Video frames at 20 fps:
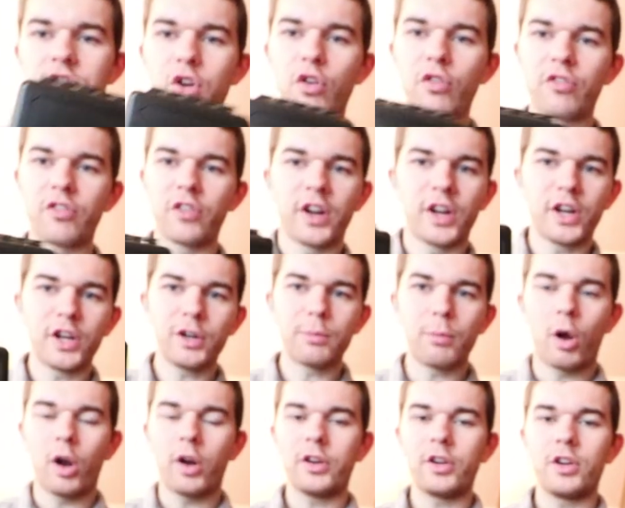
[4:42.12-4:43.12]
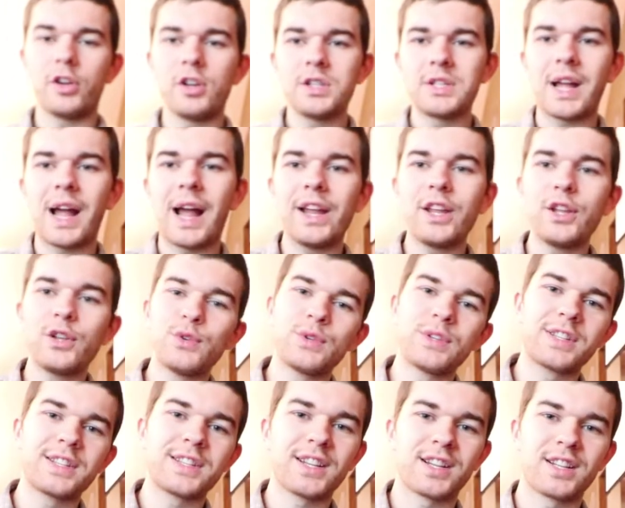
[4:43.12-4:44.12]
So for in-ear monitors, I
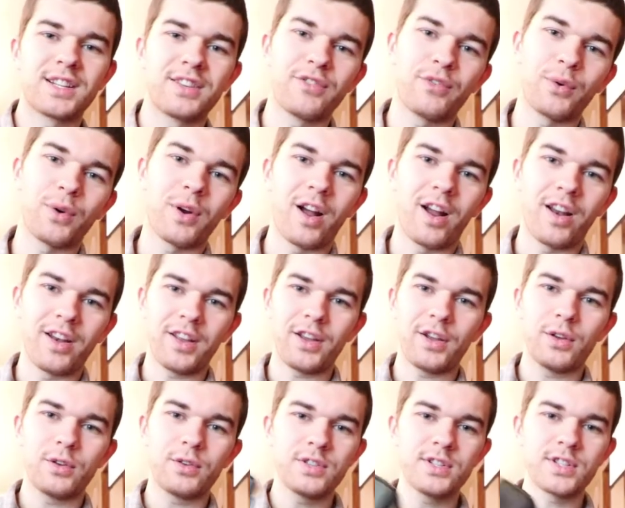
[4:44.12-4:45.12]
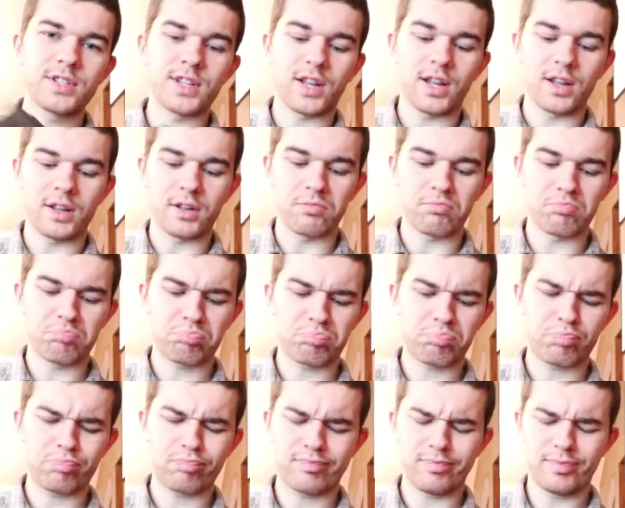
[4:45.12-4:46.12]
use 64 audios. Uh,
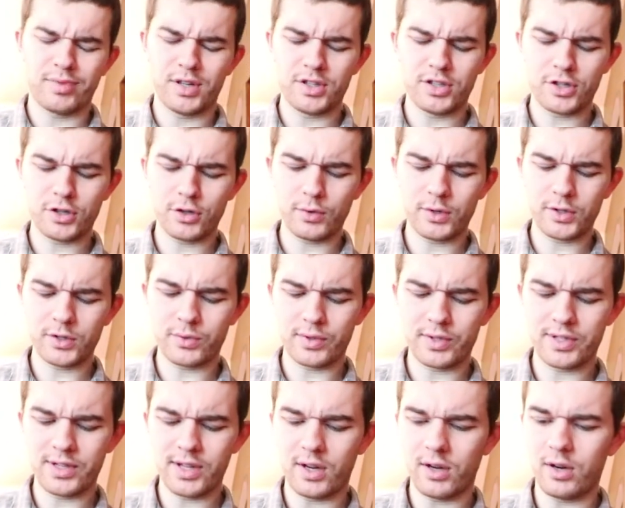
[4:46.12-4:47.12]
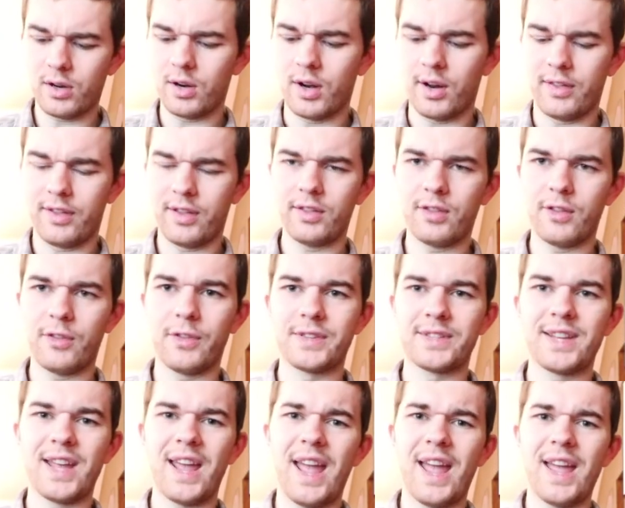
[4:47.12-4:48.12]
not sure which ones they are. I think they're
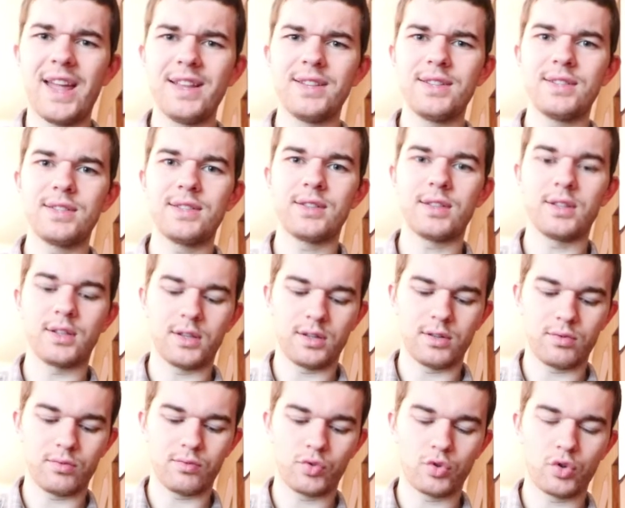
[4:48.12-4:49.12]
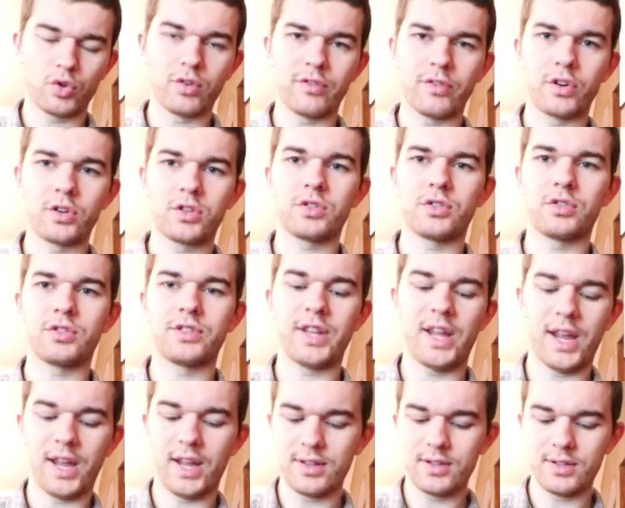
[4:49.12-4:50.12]
the 10s, the universal
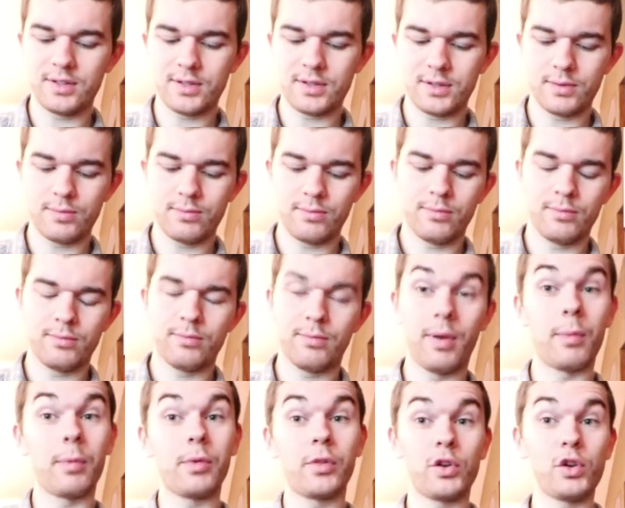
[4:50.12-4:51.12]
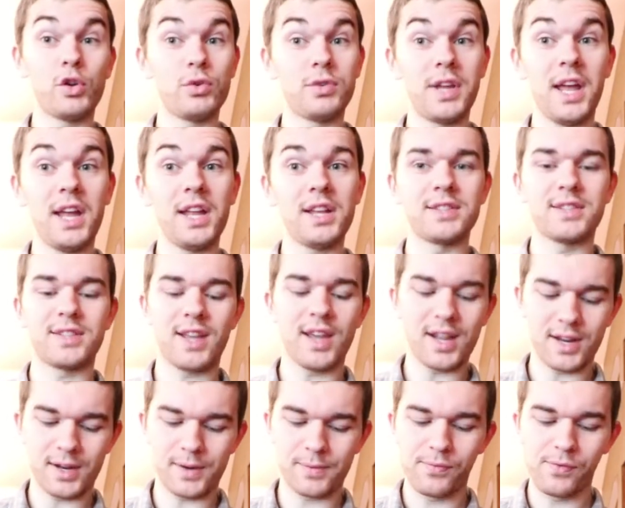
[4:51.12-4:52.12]
10s. Maybe they're U10s,
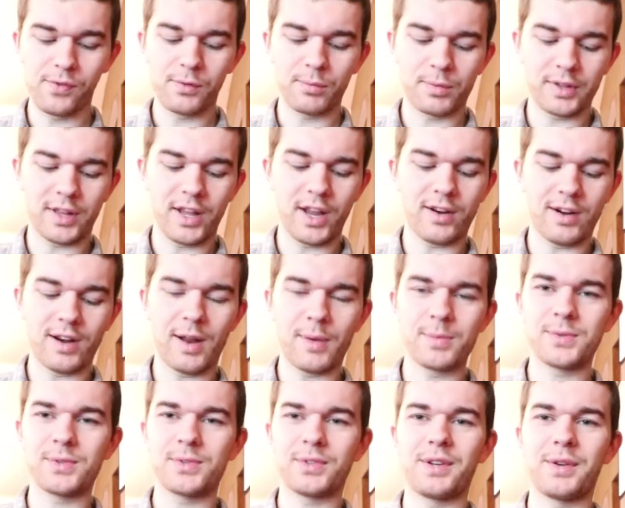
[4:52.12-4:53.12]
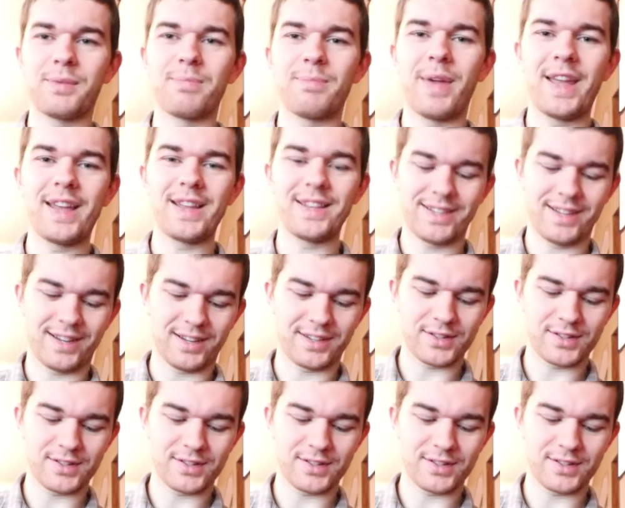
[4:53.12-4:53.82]
hey. But they are absolutely amazing.